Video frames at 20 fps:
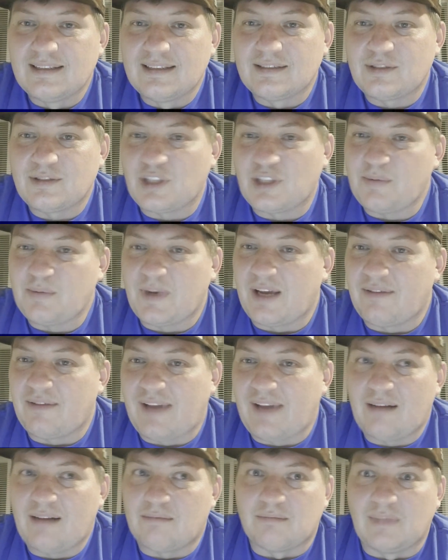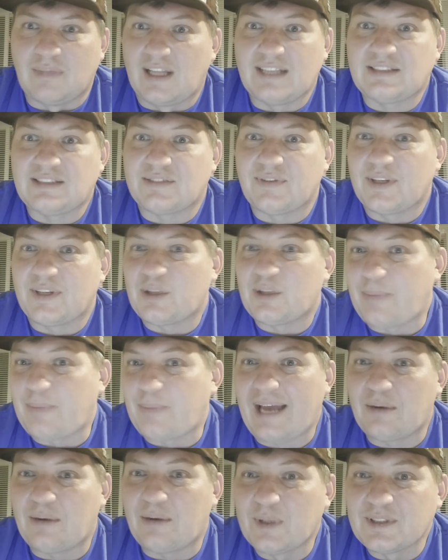trust me, I've had lots of other
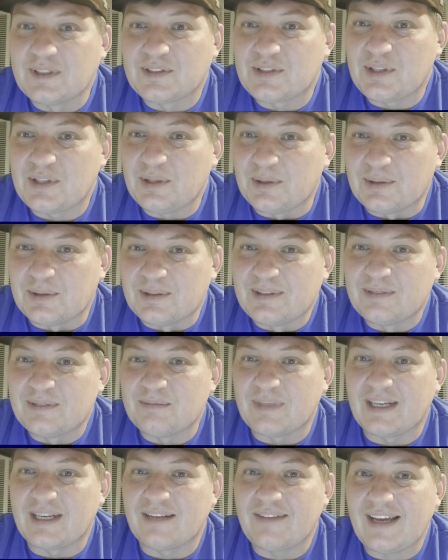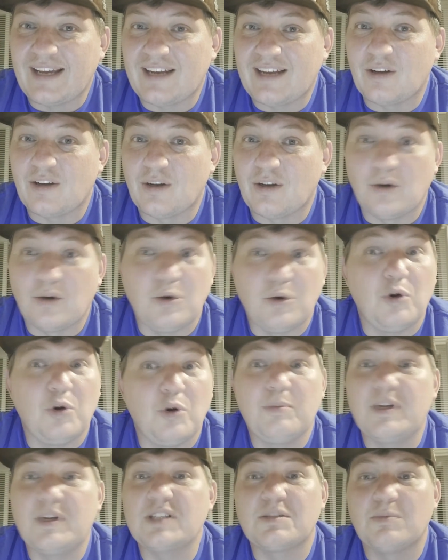bad ones too, but I've had a
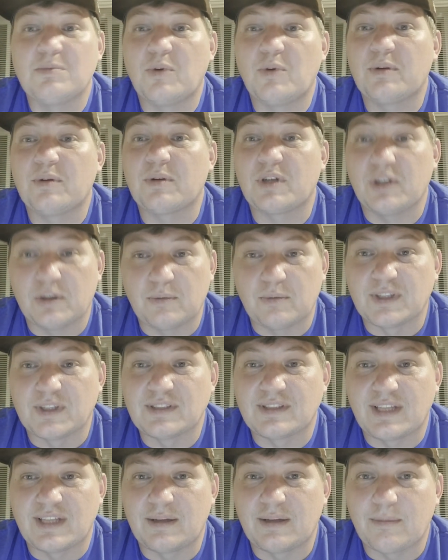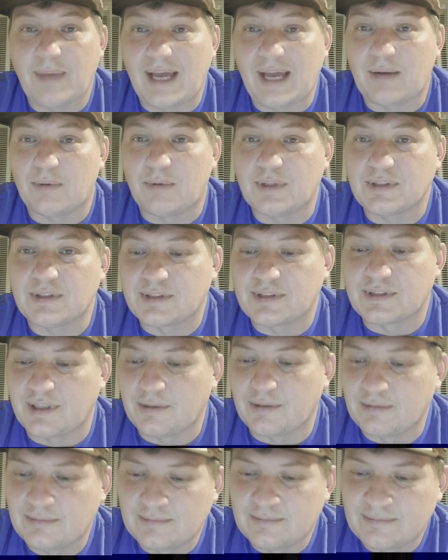whole bunch more good ones than bad ones. So
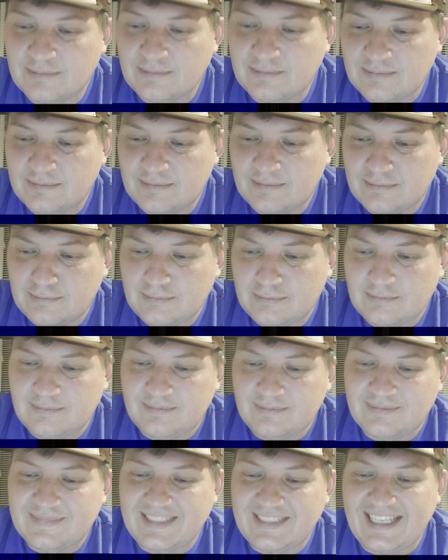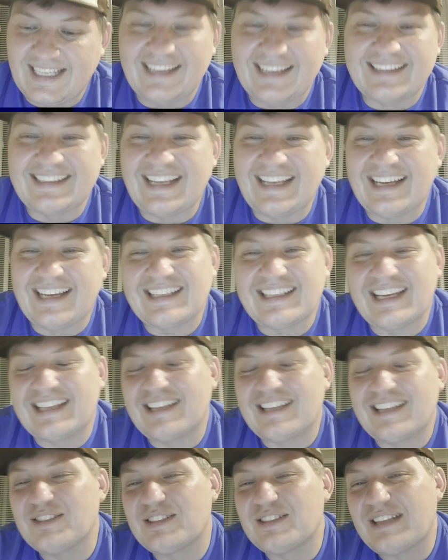yeah,
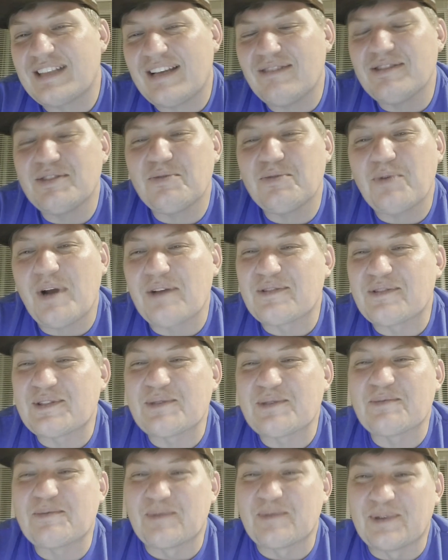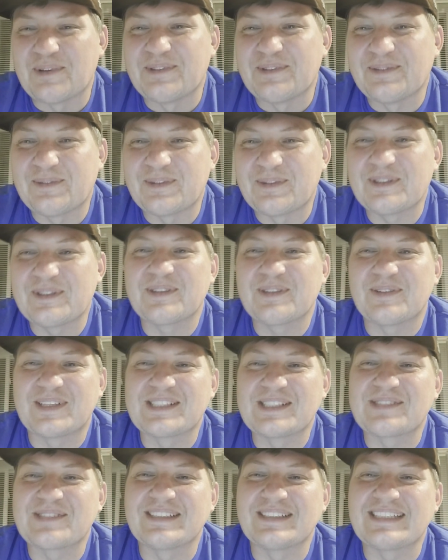that was a rough Super Bowl. One of the
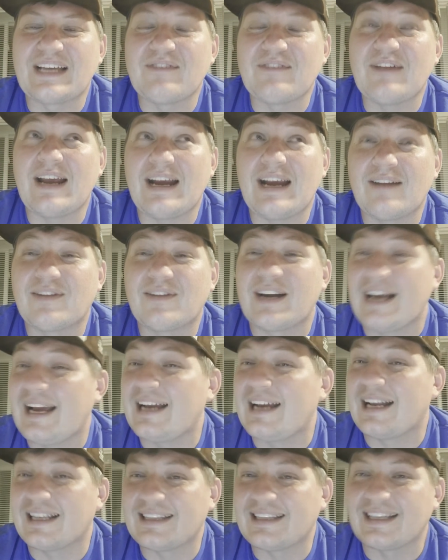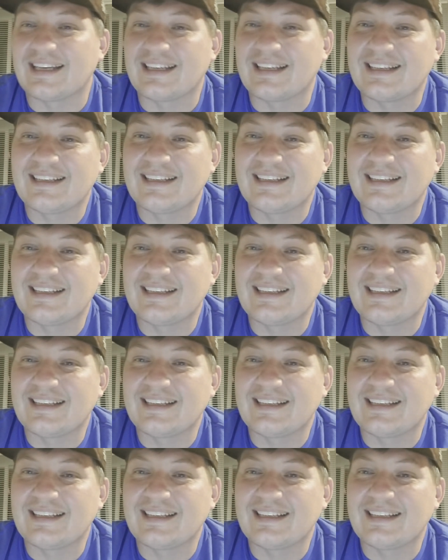worst ones I've ever had, I think.